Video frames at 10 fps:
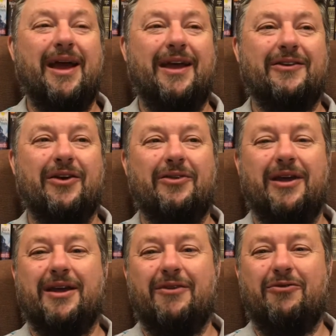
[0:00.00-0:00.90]
And so
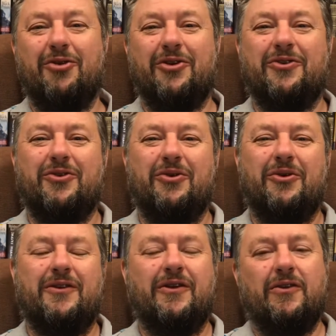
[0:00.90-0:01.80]
they're converted too.
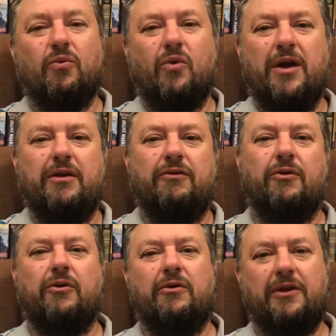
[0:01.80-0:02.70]
And so it's
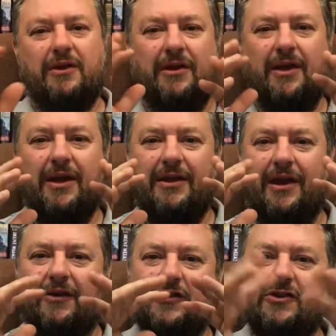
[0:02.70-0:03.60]
wonderful that
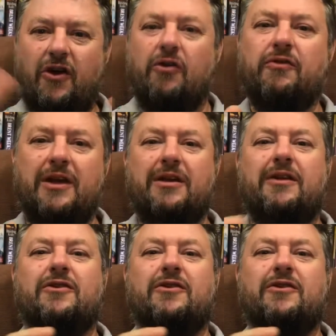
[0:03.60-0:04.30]
solving this